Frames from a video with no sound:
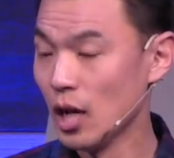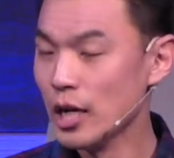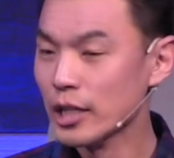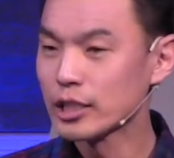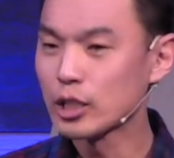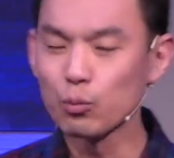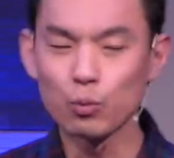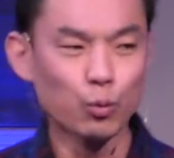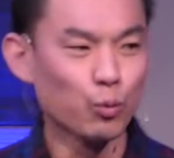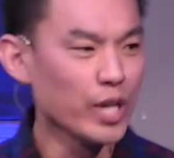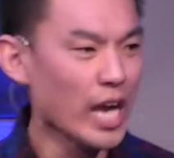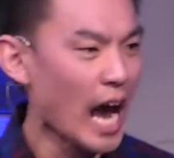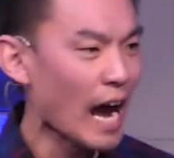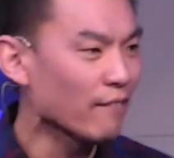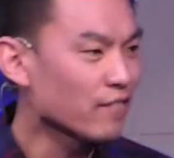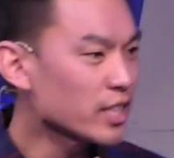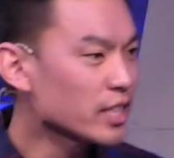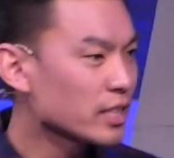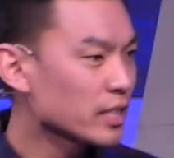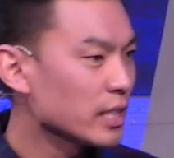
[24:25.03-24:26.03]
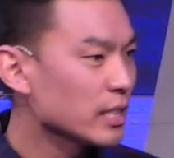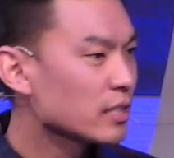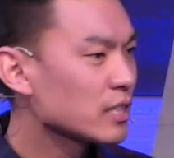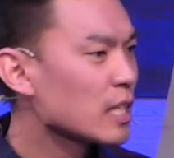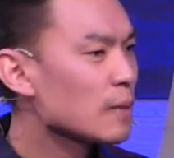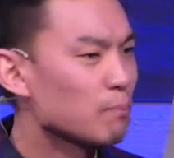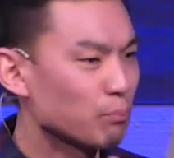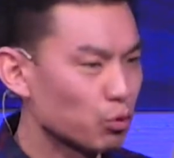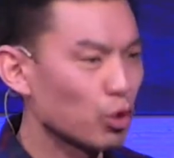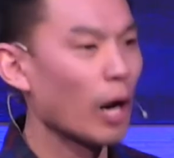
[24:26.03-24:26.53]
See, we have to see
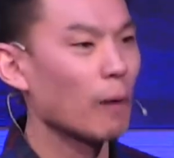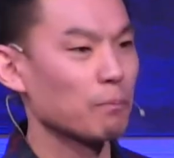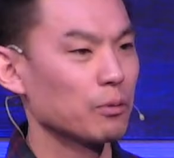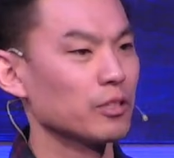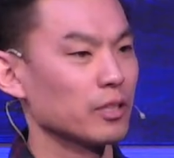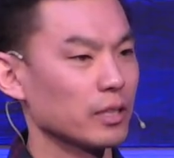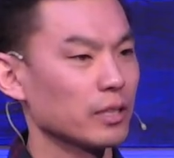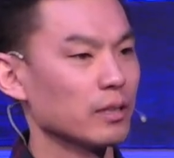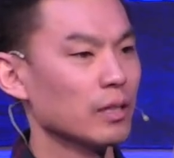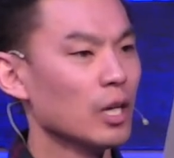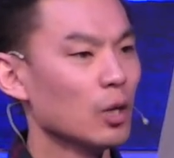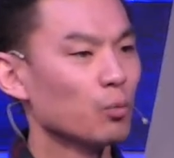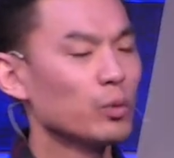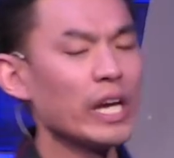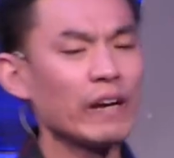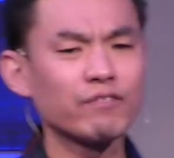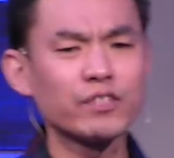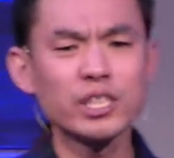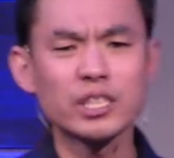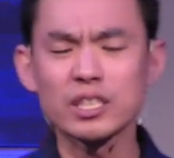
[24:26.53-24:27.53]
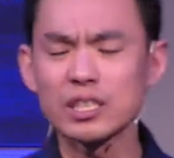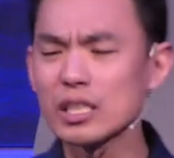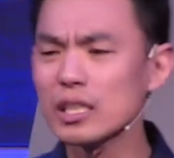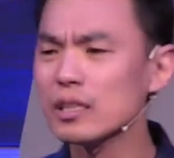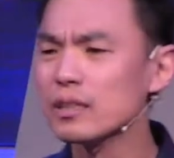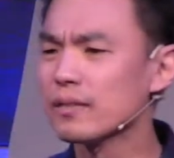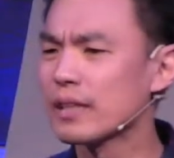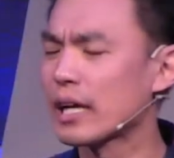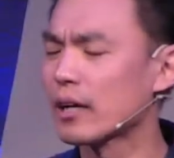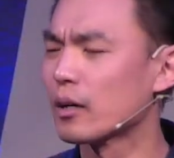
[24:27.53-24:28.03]
sin properly. We have to
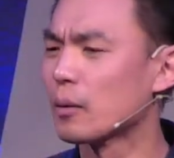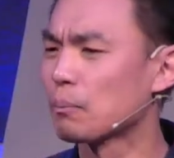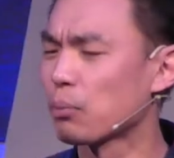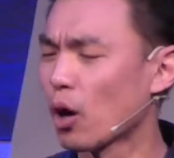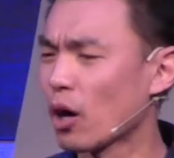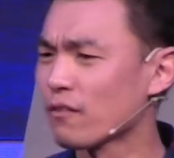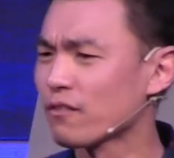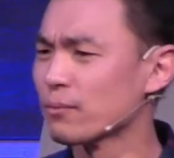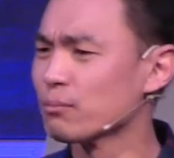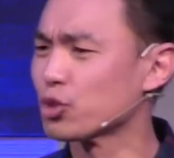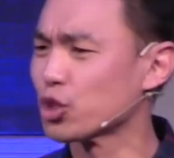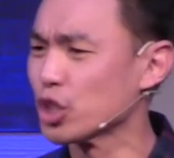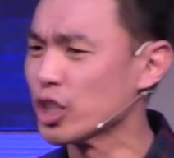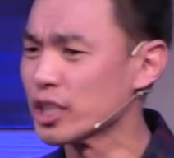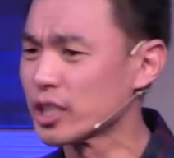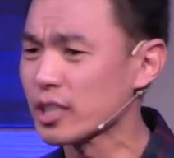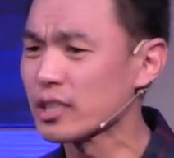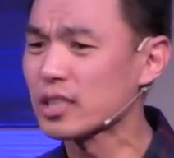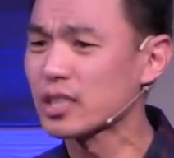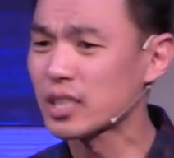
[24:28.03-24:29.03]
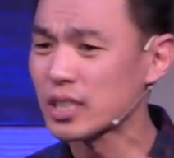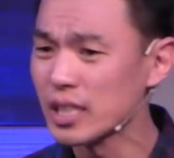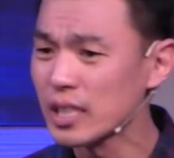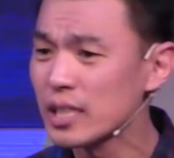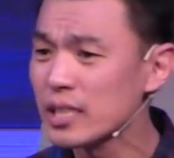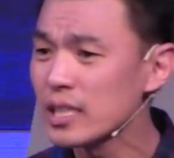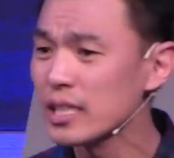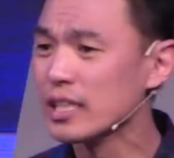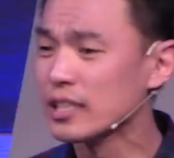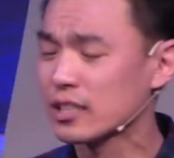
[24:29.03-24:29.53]
see that apart from Jesus,
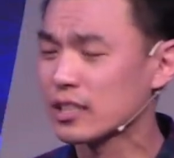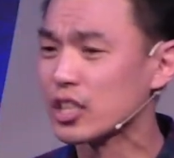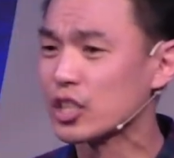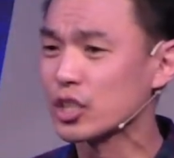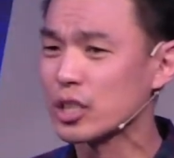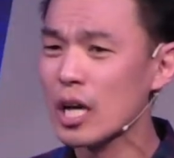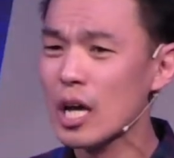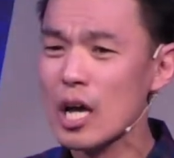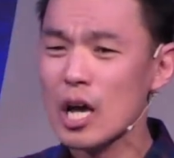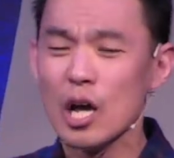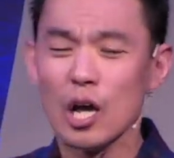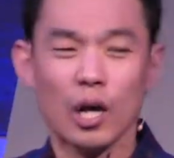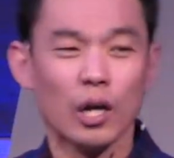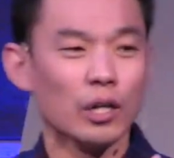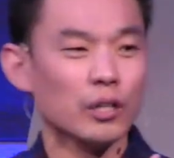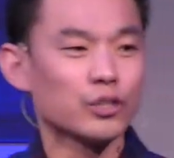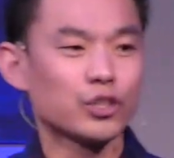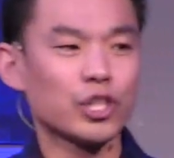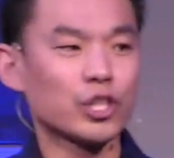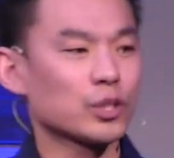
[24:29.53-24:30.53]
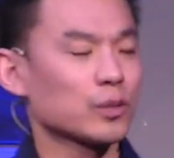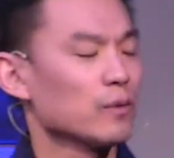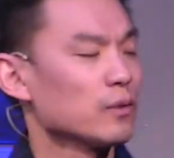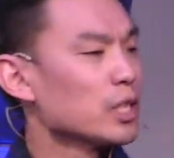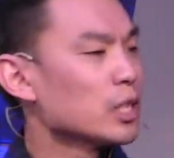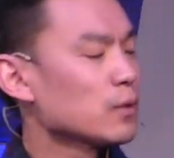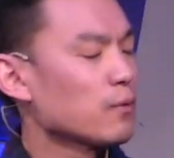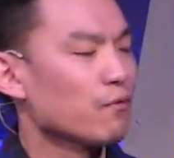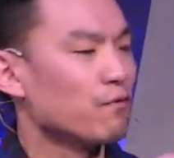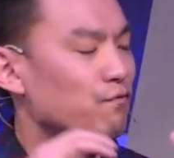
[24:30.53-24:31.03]
sin is this
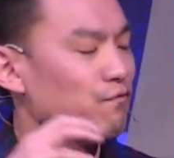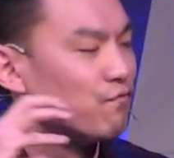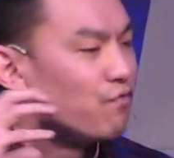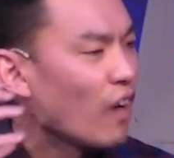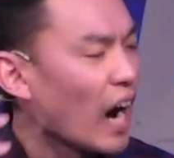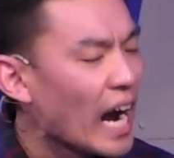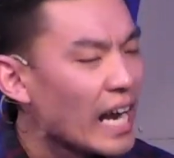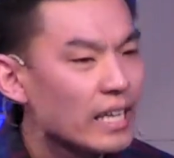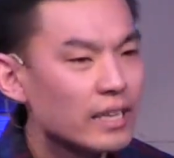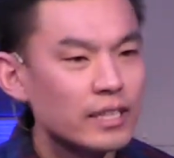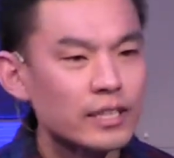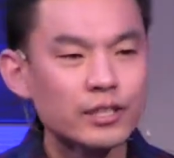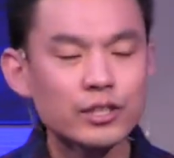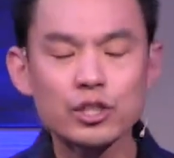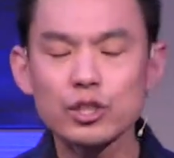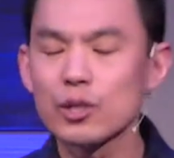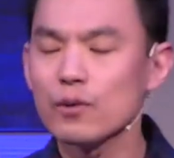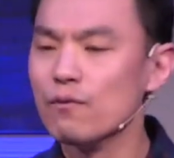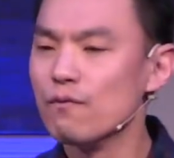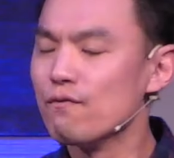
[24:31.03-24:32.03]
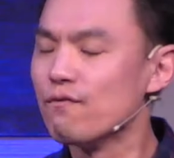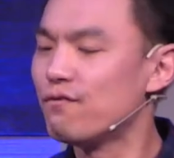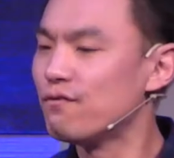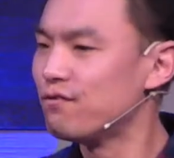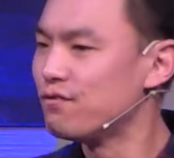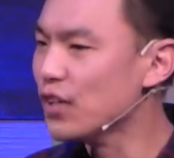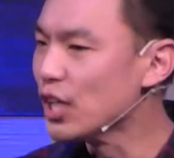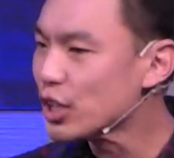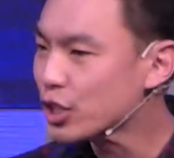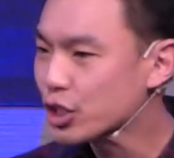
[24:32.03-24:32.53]
violent,
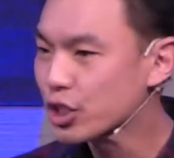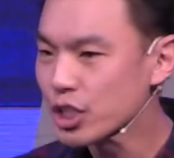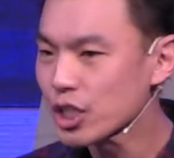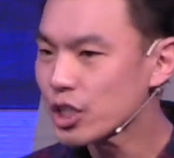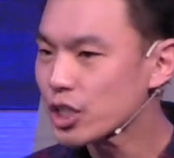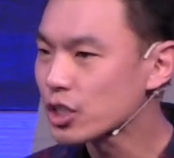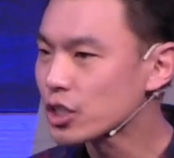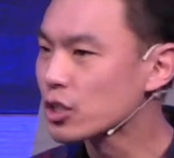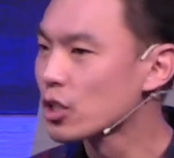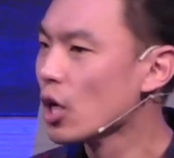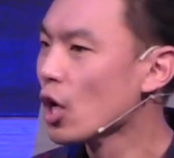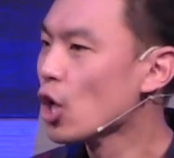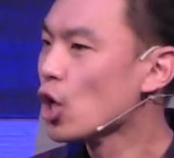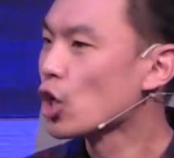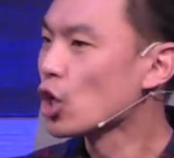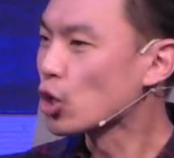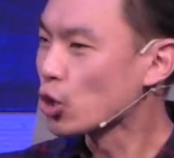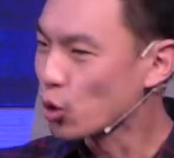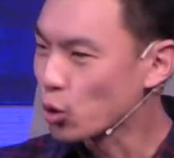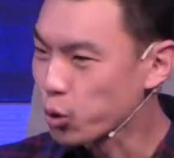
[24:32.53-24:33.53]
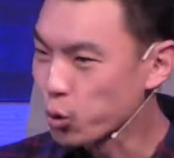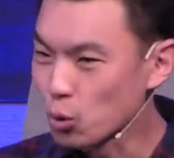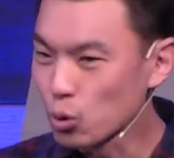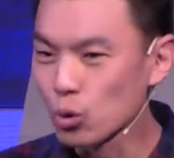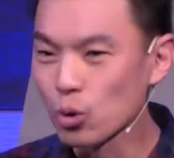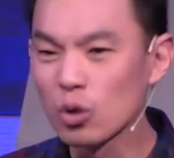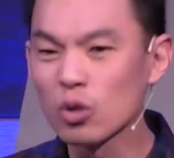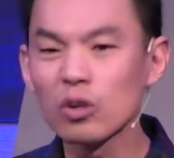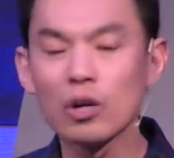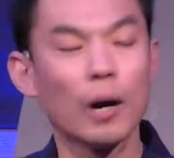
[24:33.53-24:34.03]
vicious,
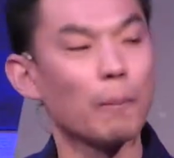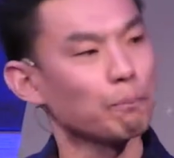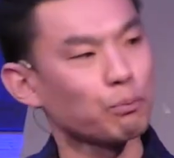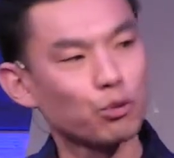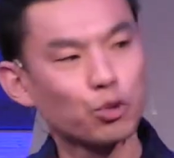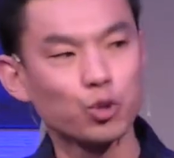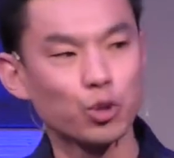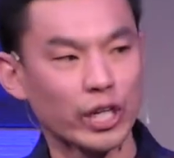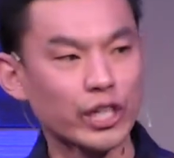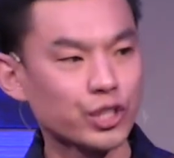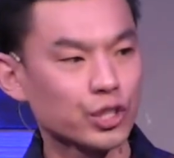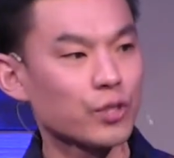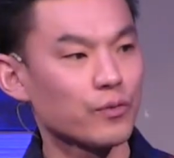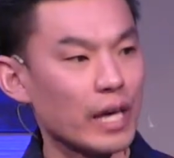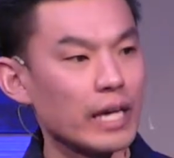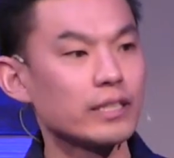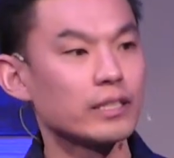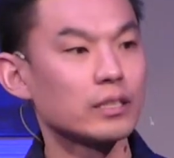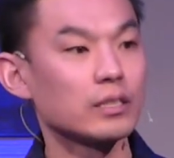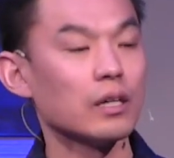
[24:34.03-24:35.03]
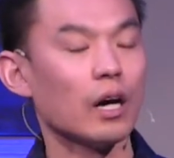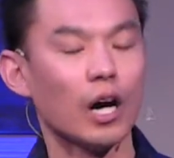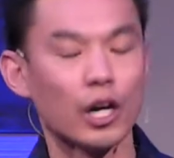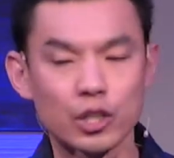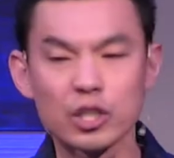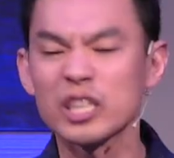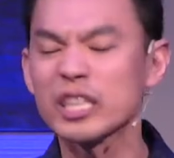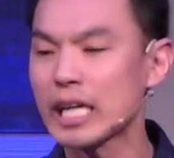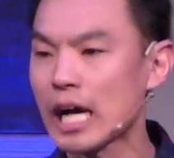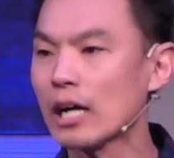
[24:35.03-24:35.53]
cruel oppressor that is
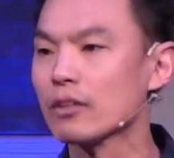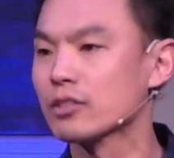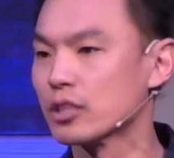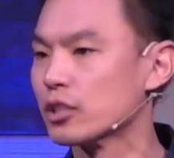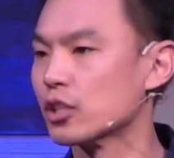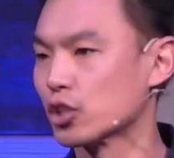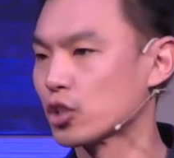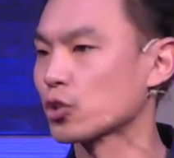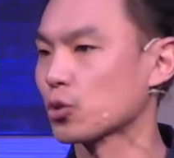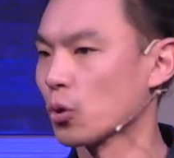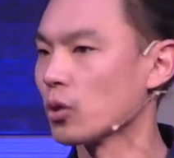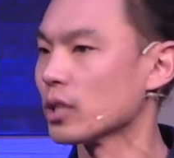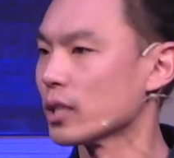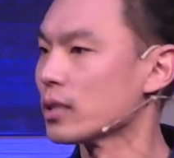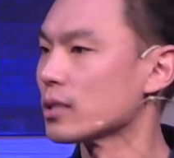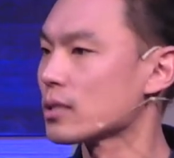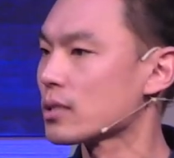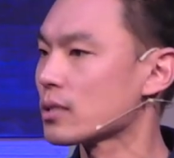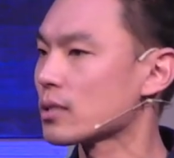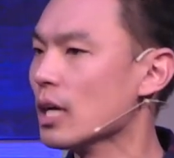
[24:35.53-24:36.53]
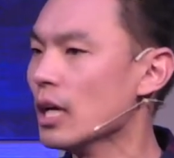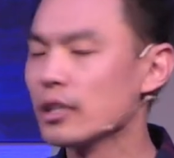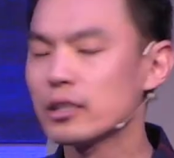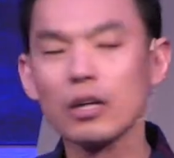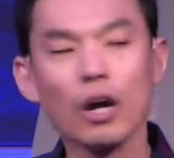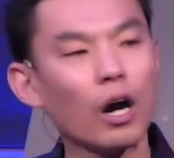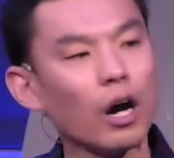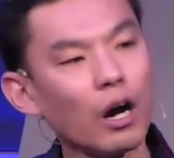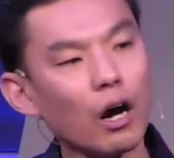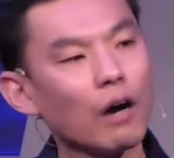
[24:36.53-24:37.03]
utterly out to destroy us.
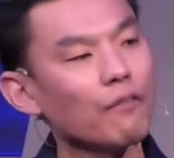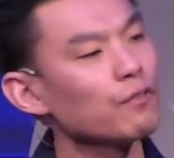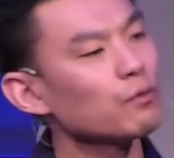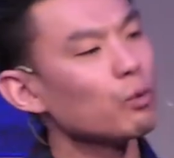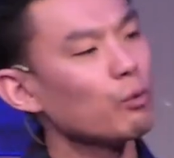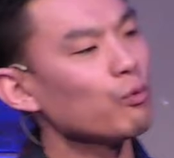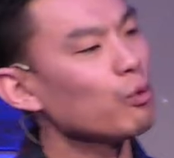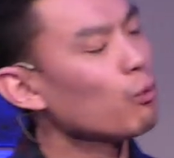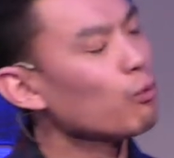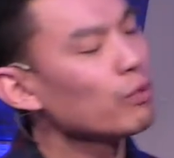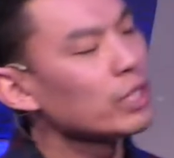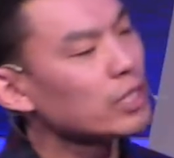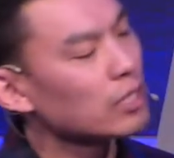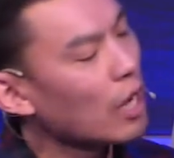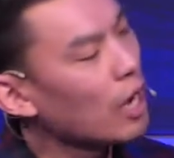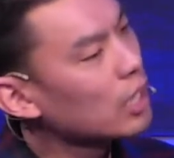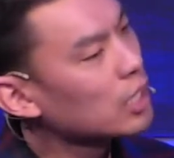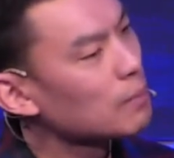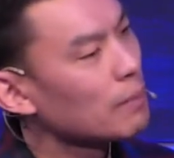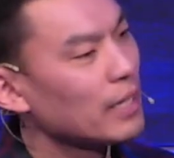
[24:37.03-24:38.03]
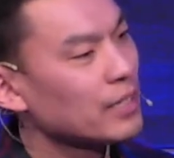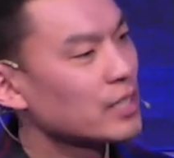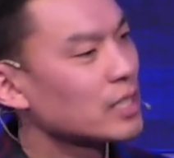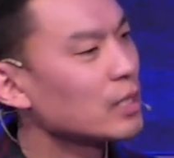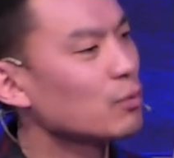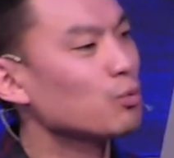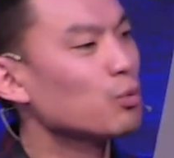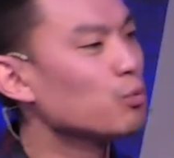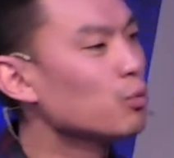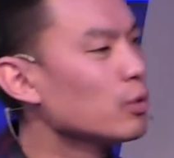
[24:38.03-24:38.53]
See, often when we talk about
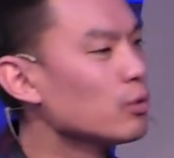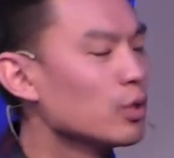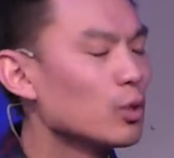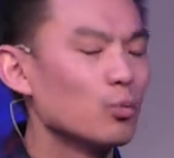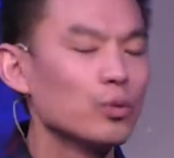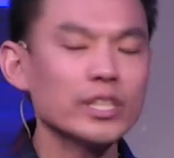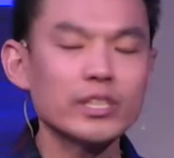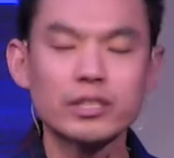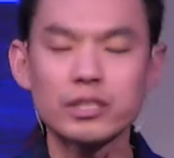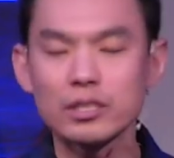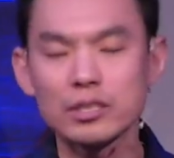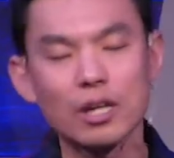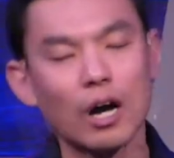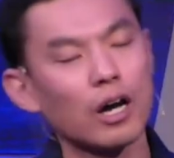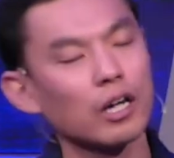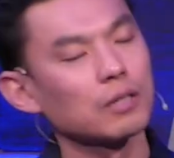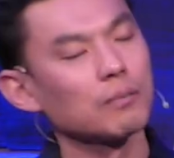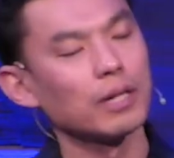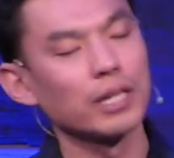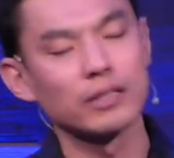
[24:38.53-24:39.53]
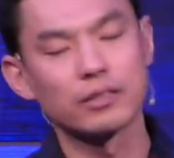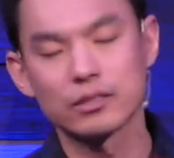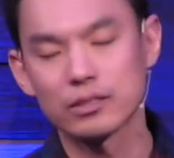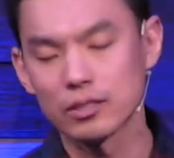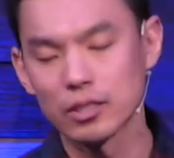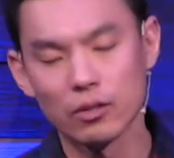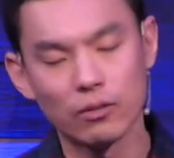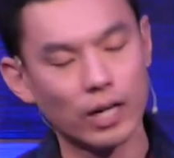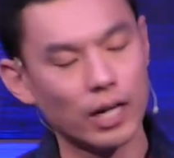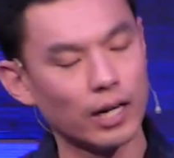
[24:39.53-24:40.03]
sin, we just talk about it
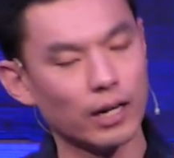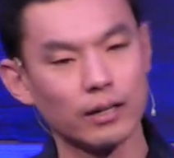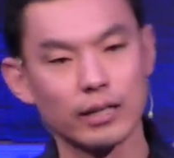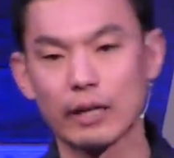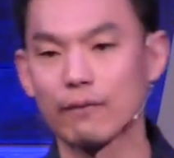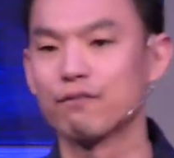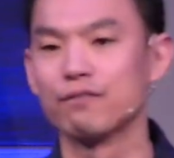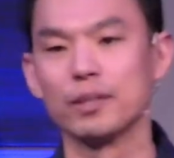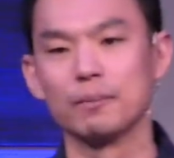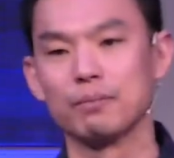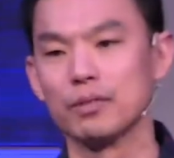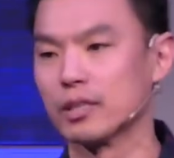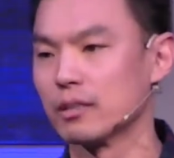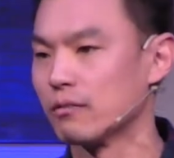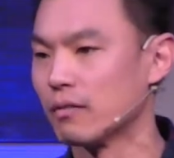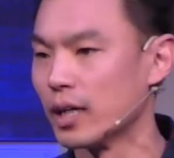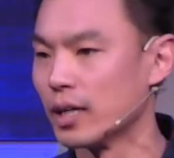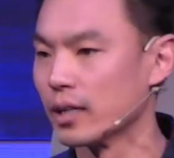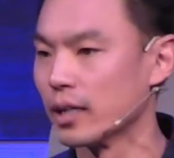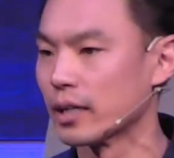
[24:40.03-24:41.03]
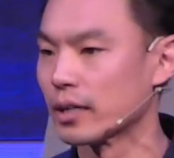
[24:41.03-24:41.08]
so flippantly, right?